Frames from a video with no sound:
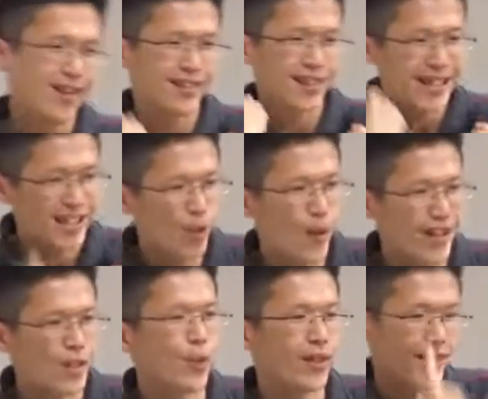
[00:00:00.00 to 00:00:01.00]
you are
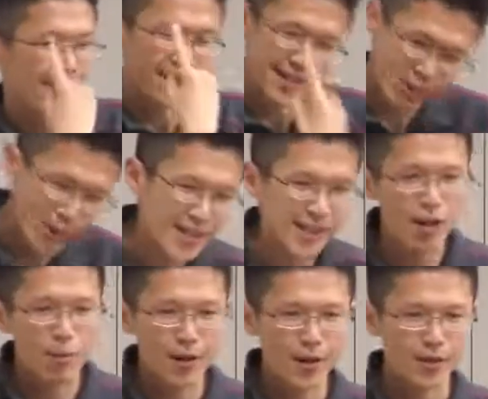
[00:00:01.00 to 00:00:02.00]
interacting with one
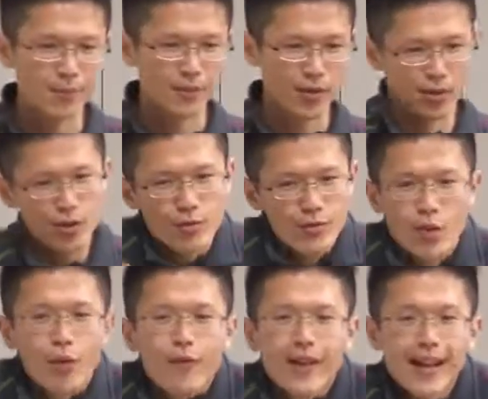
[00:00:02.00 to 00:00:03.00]
single person, you
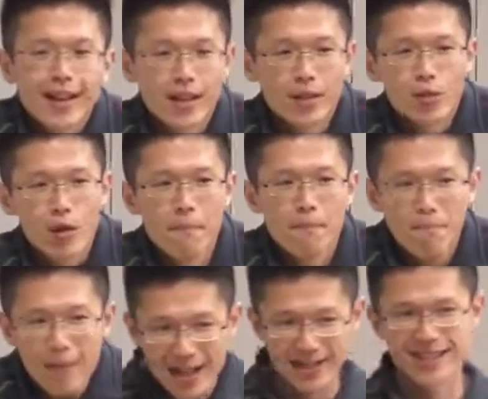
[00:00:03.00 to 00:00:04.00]
don't find anything wrong.
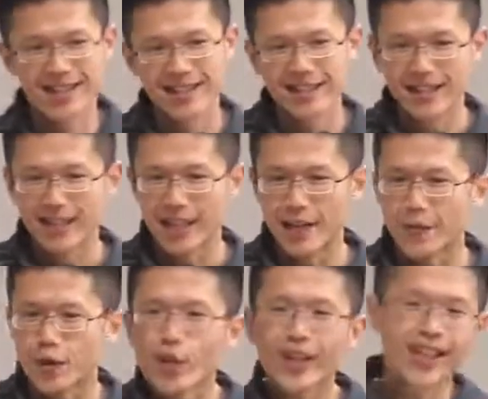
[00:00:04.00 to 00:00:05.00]
But
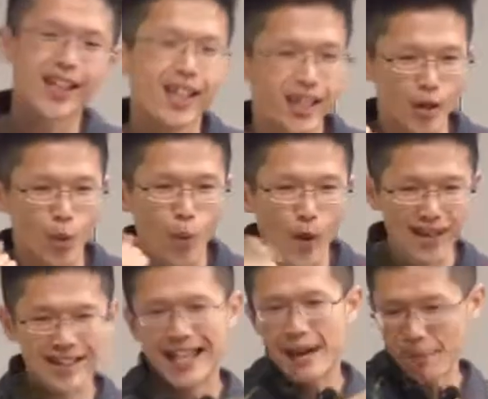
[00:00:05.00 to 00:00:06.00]
if you hear
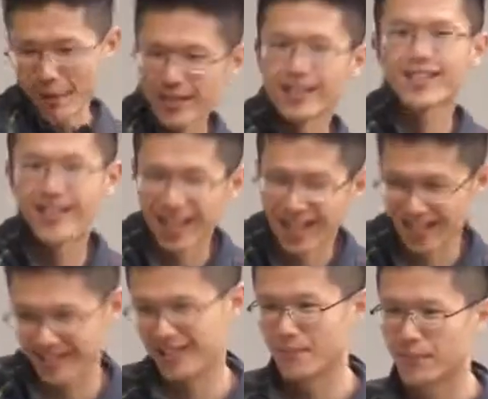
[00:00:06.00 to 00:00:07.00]
what that person
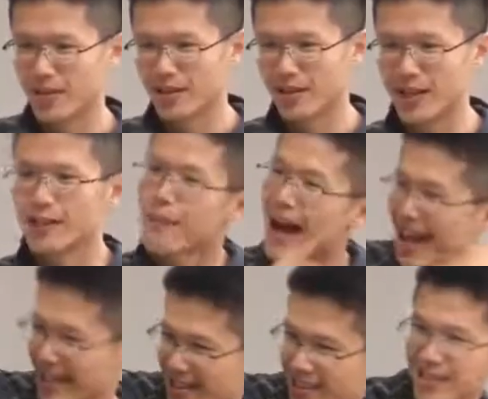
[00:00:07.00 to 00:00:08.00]
does in the
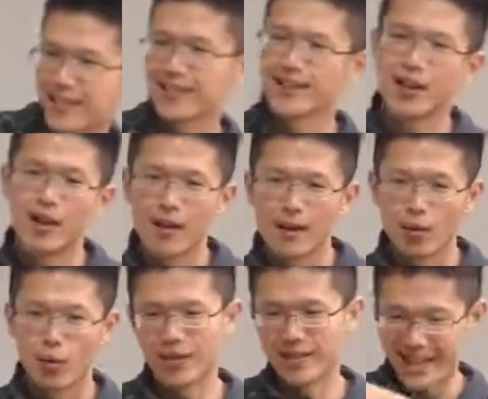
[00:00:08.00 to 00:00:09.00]
past
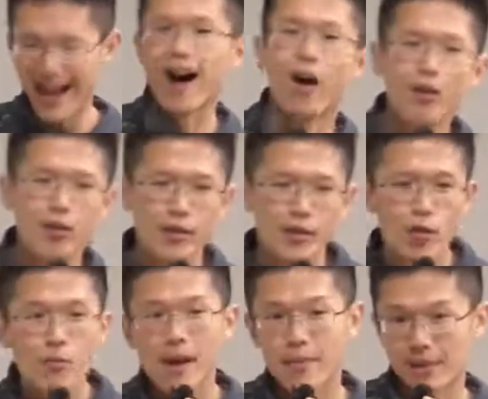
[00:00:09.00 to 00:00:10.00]
or now,
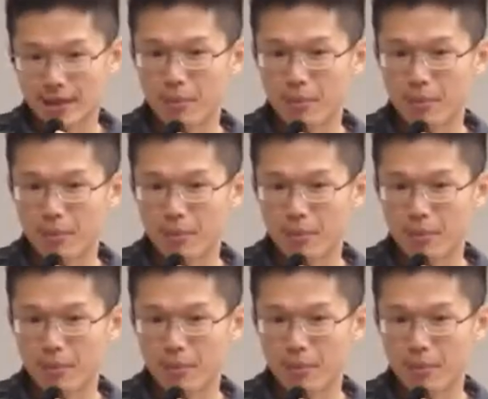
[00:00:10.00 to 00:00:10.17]
you might be